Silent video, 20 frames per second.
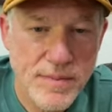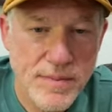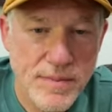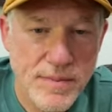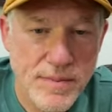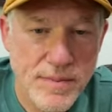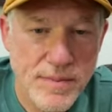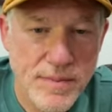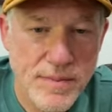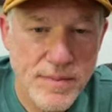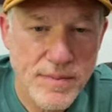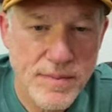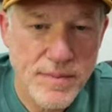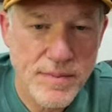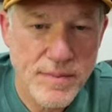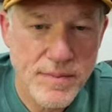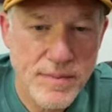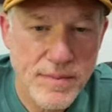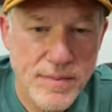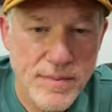
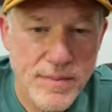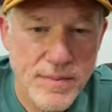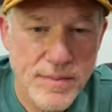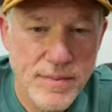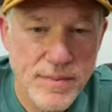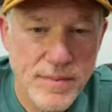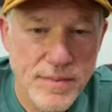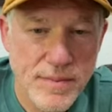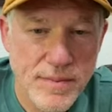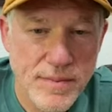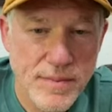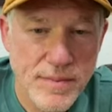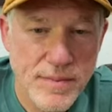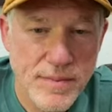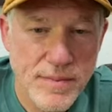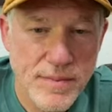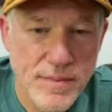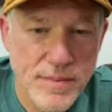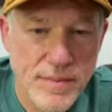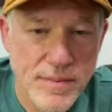
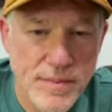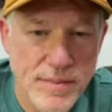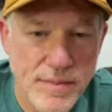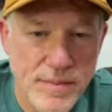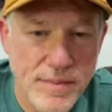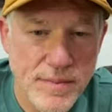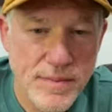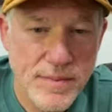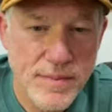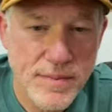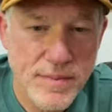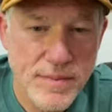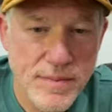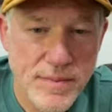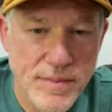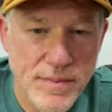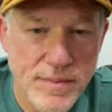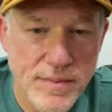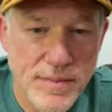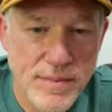
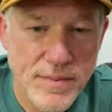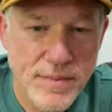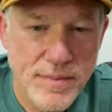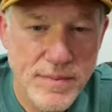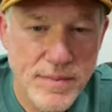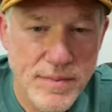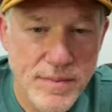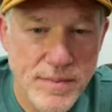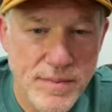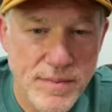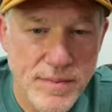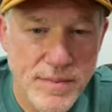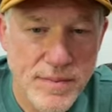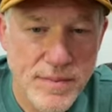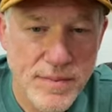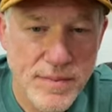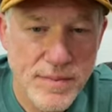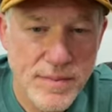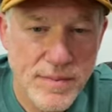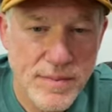
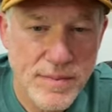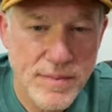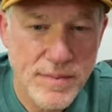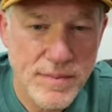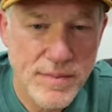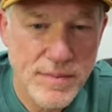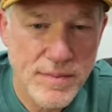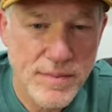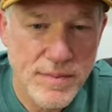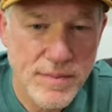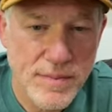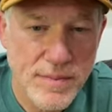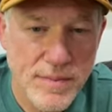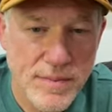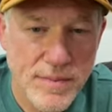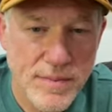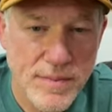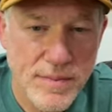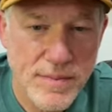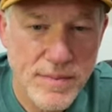
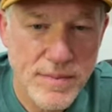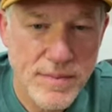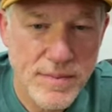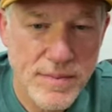This person isn't speaking.